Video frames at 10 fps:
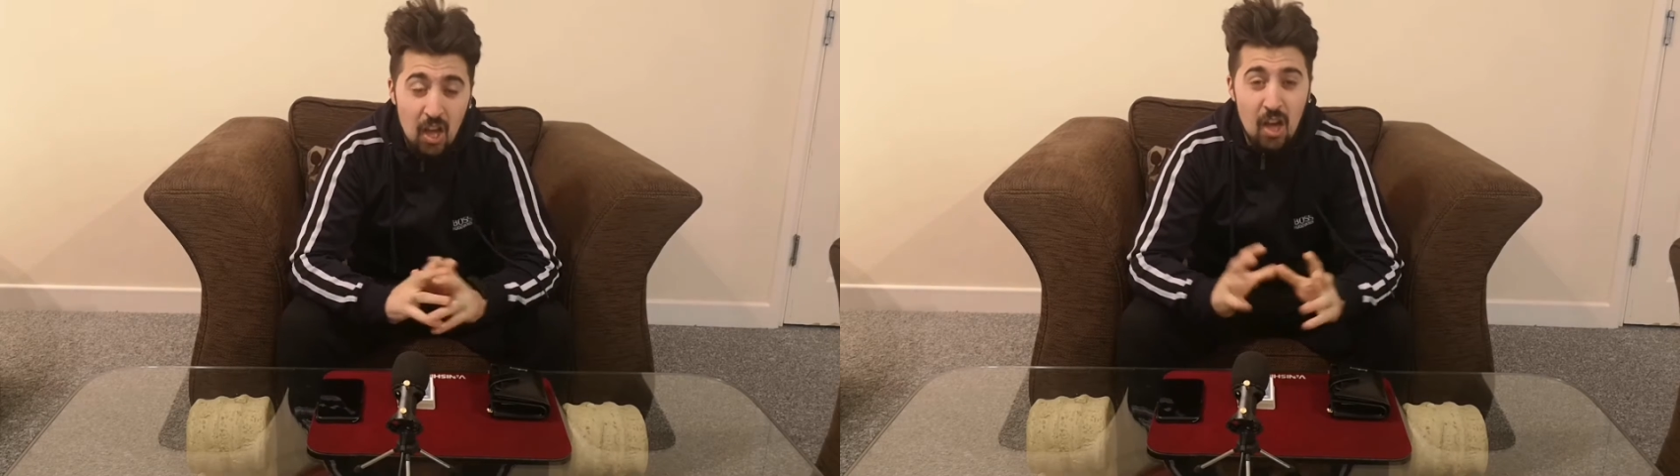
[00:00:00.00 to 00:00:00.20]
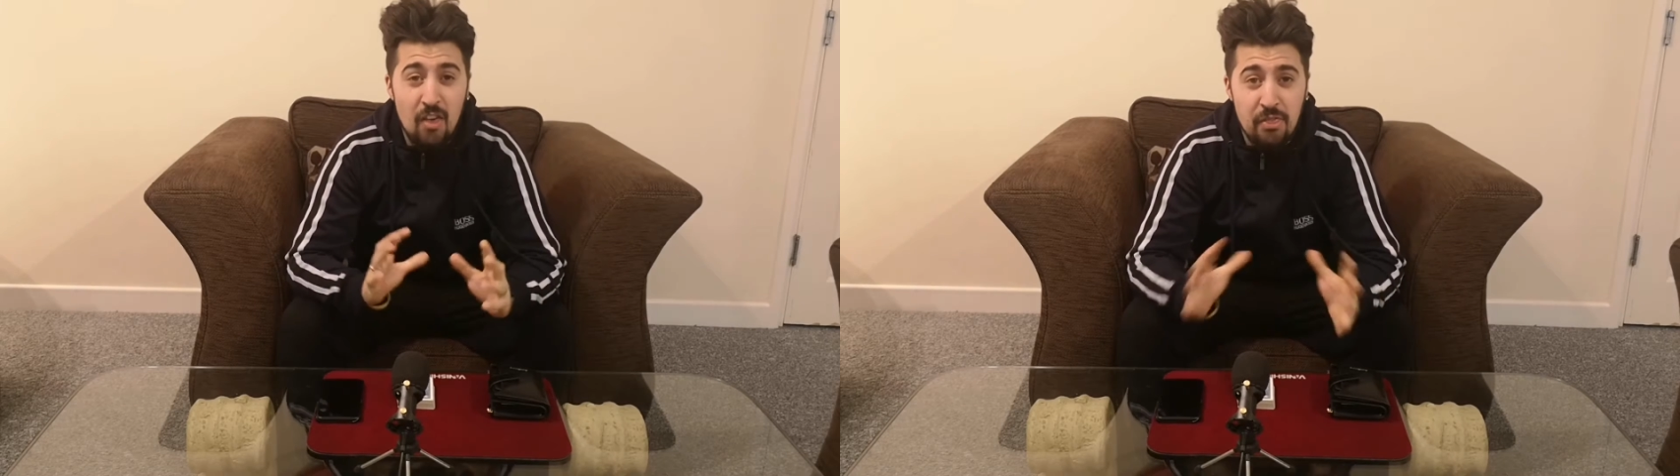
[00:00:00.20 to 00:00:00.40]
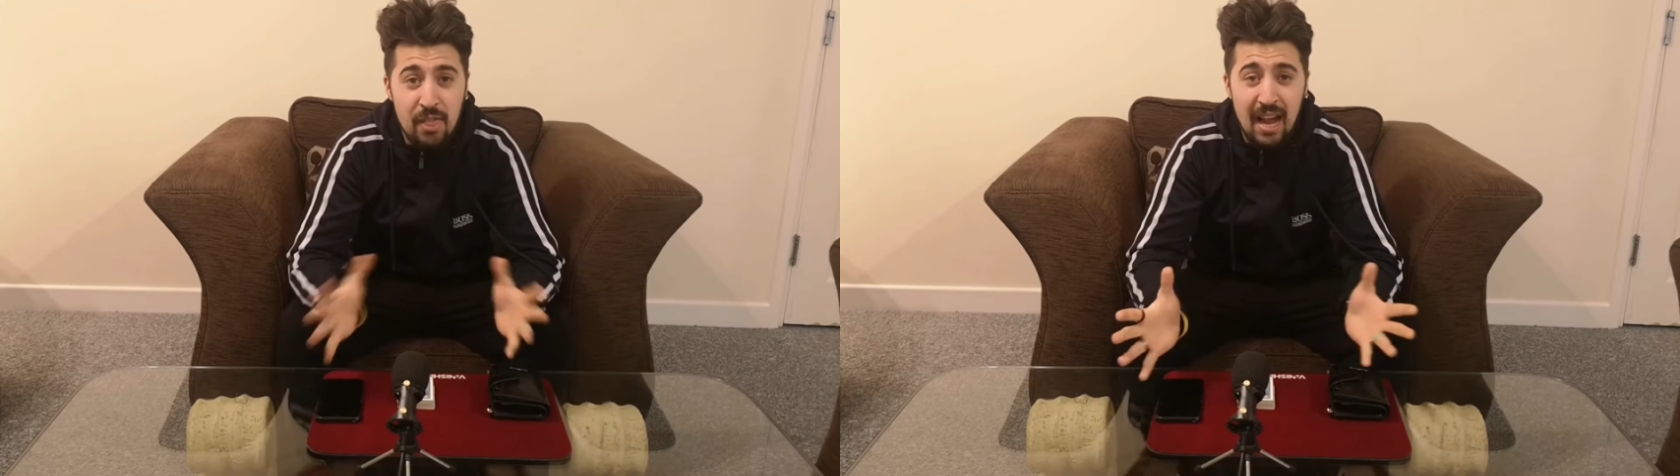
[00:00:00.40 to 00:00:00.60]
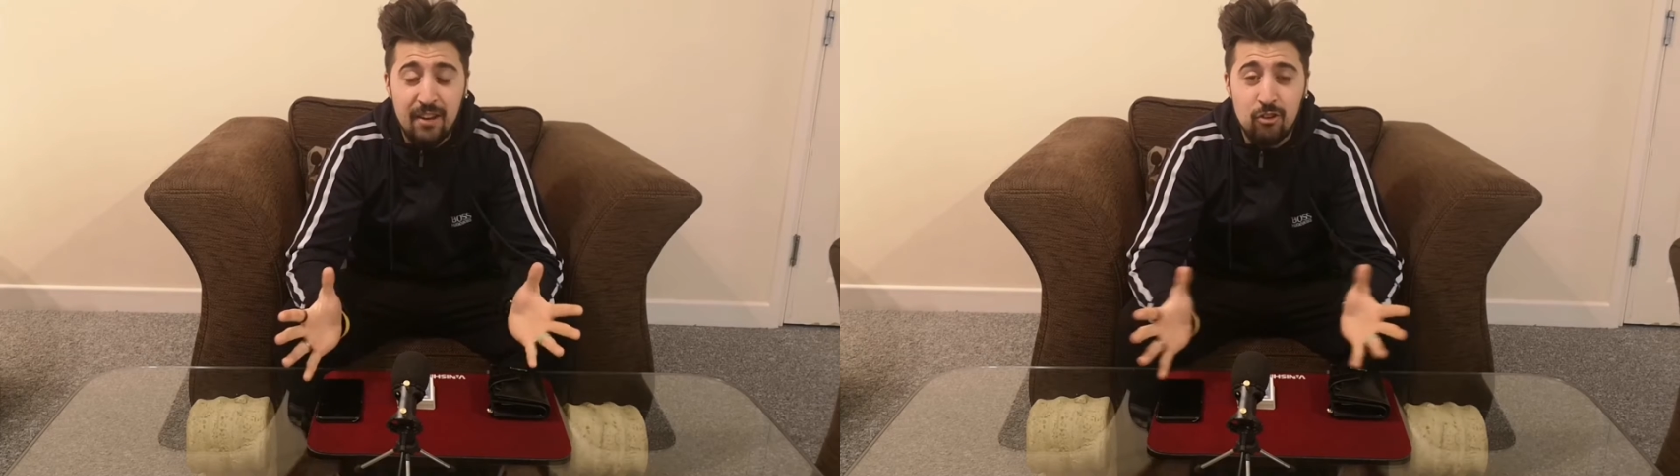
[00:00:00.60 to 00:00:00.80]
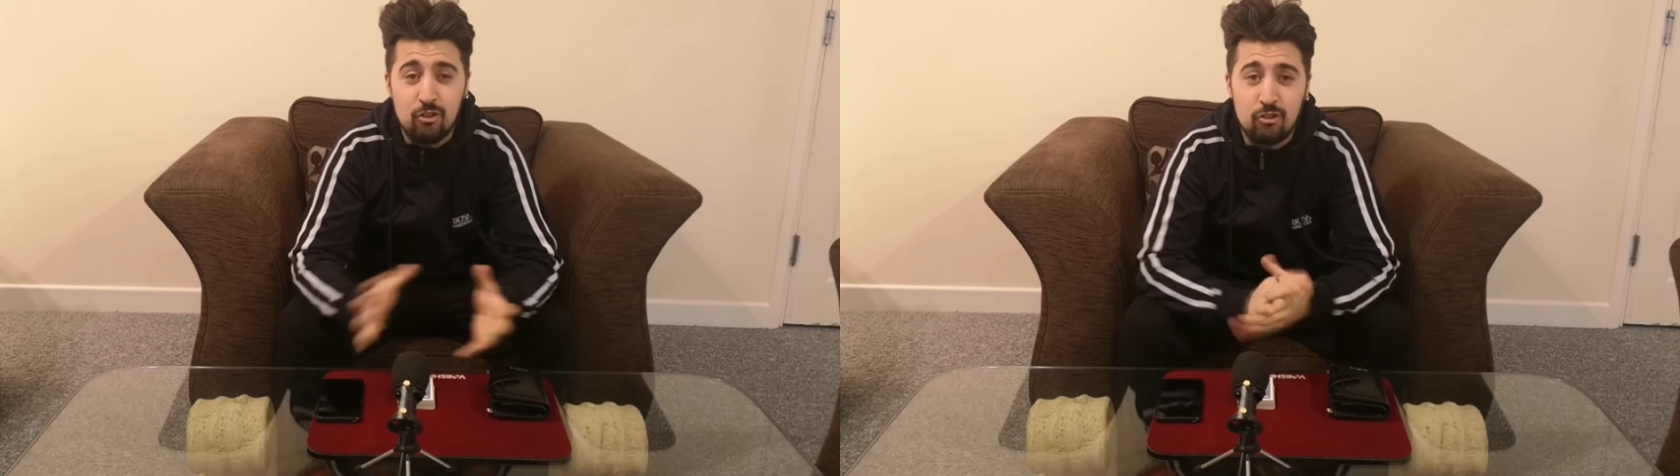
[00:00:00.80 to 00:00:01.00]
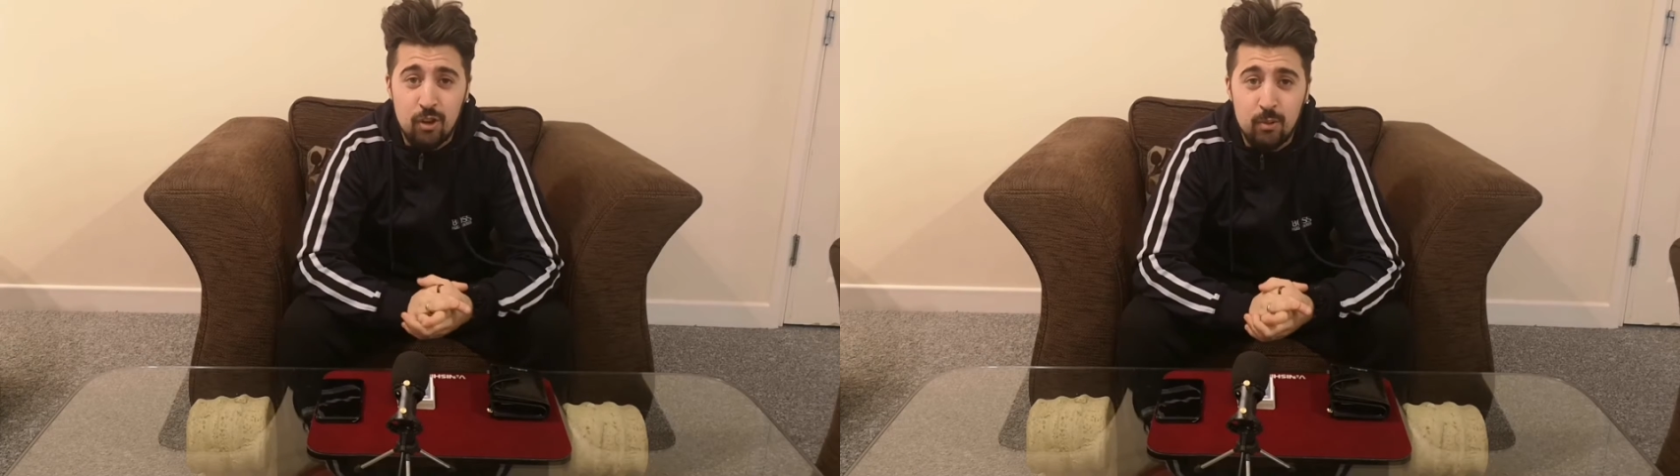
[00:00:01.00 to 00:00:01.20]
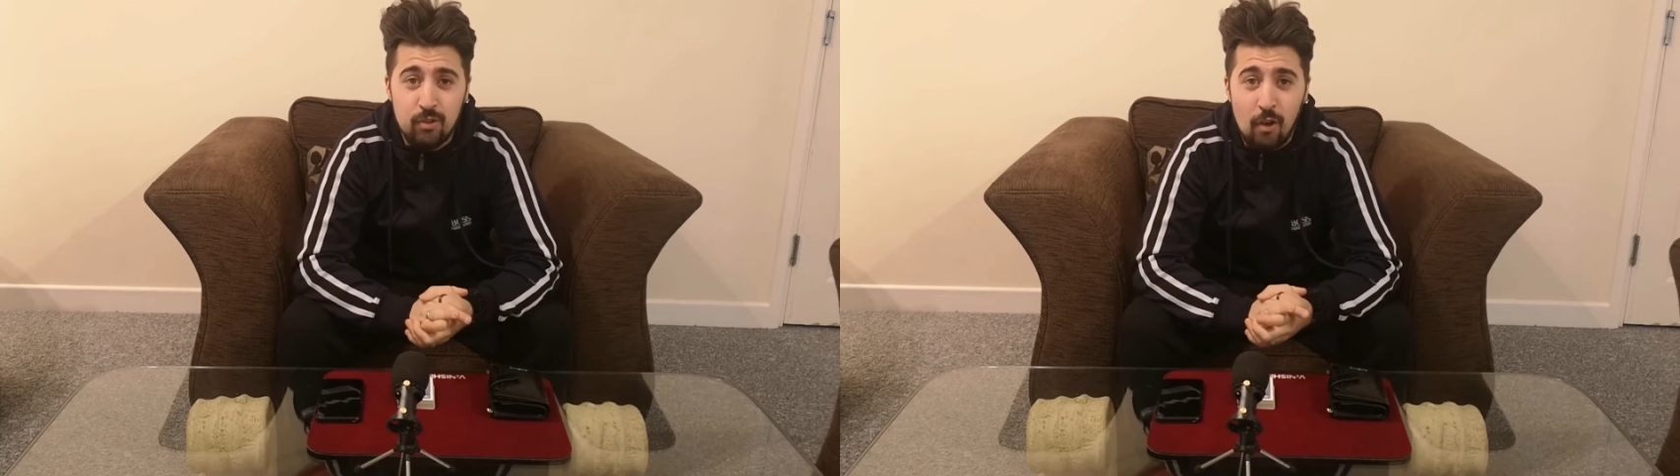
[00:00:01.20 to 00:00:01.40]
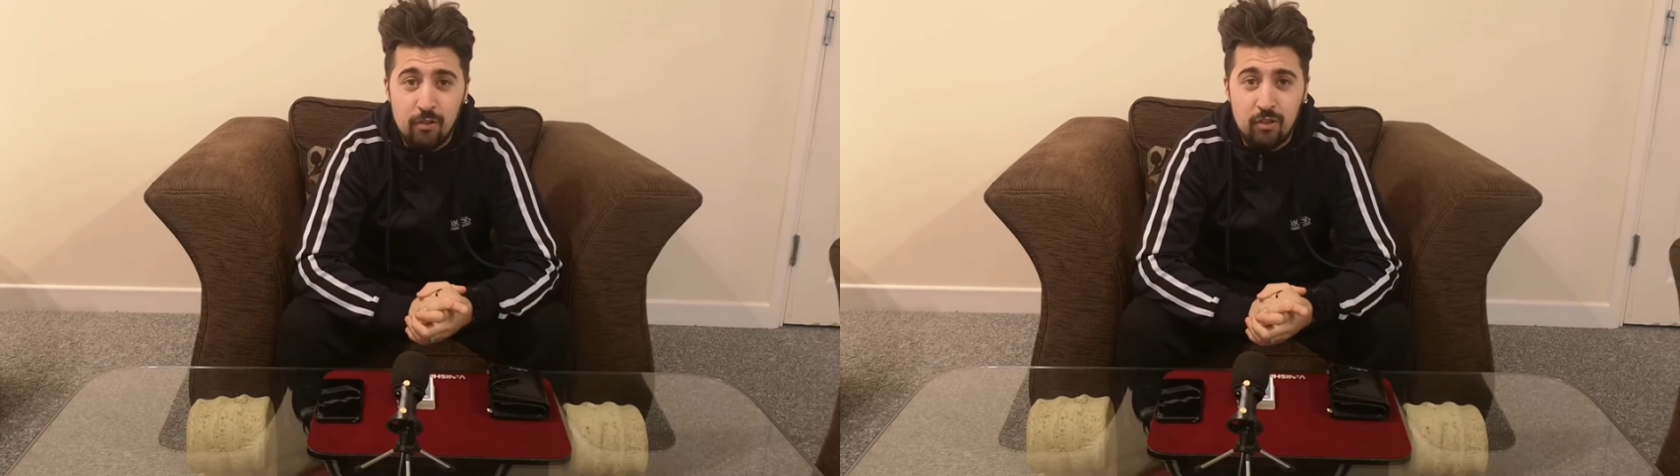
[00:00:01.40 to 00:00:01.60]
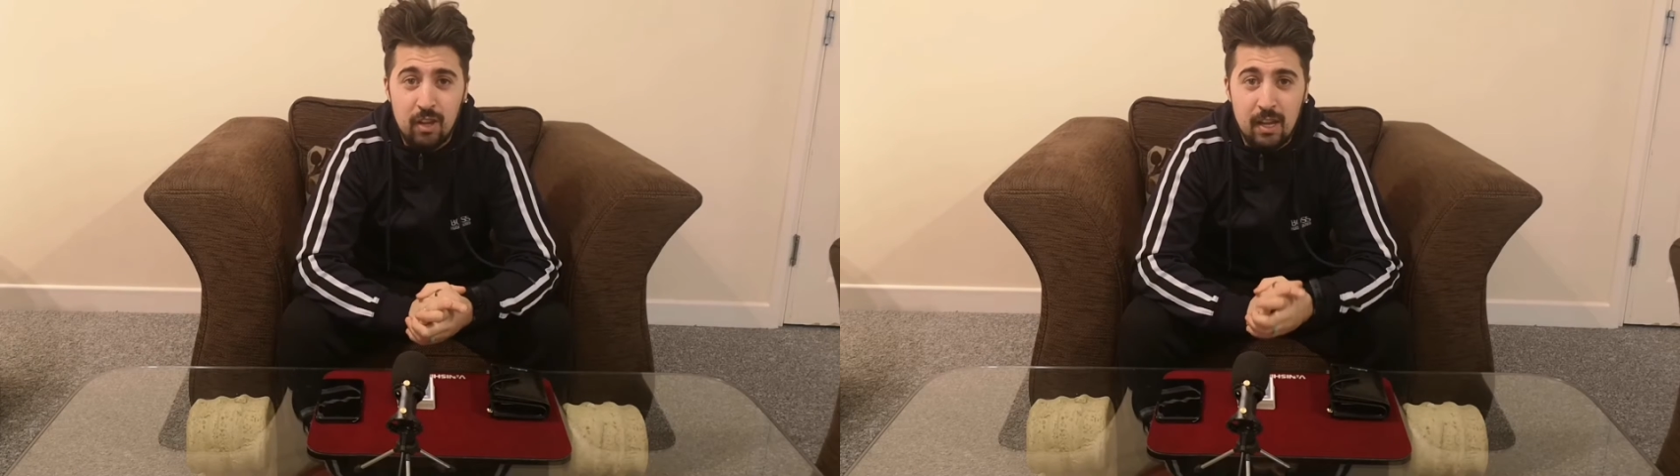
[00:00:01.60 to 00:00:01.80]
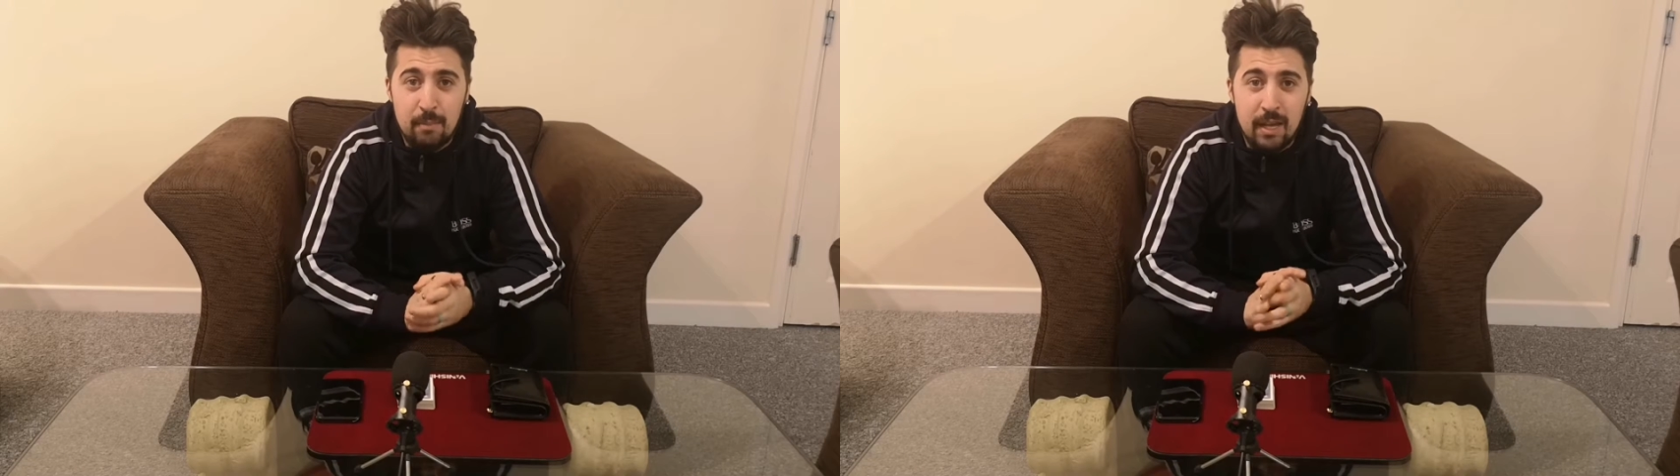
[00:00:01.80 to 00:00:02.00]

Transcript: Uh, that is due to obviously